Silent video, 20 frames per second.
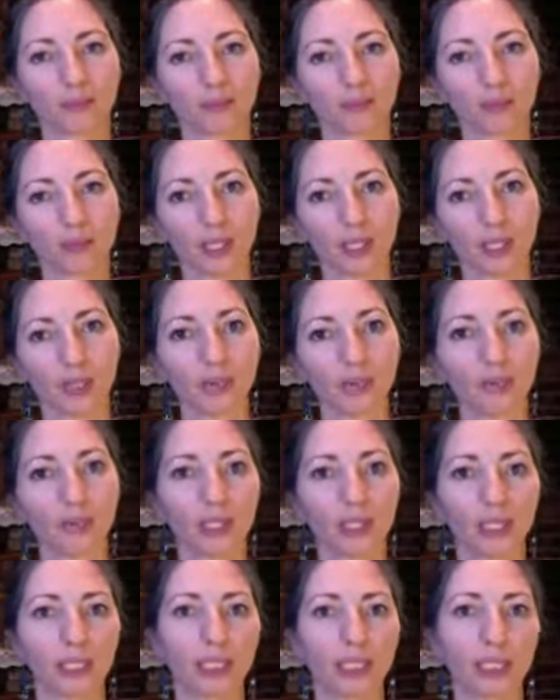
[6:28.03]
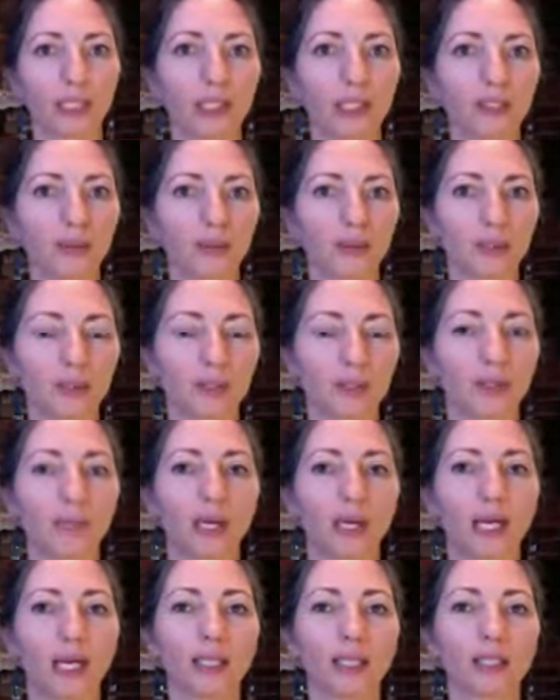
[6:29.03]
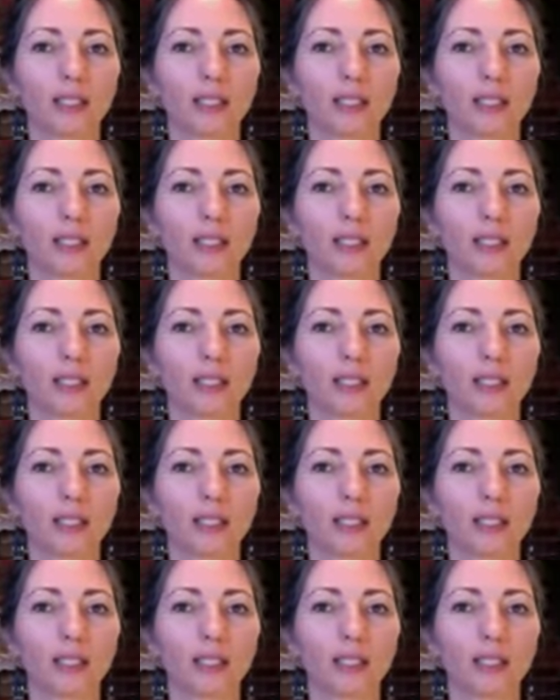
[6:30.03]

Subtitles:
and you inhale as you come back.